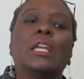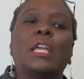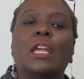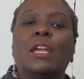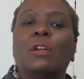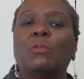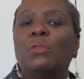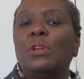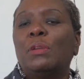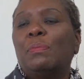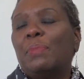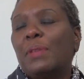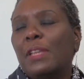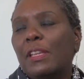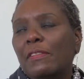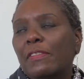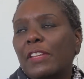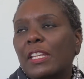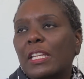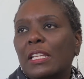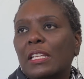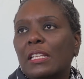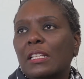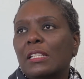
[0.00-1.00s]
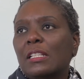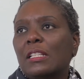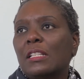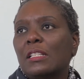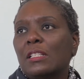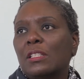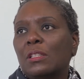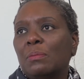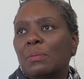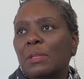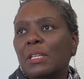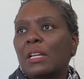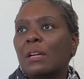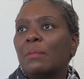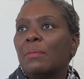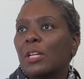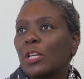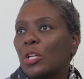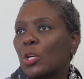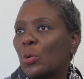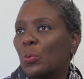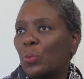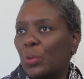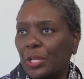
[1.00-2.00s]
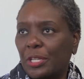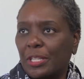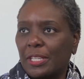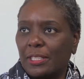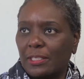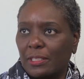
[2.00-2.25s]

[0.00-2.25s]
and we pivoted to become a co-working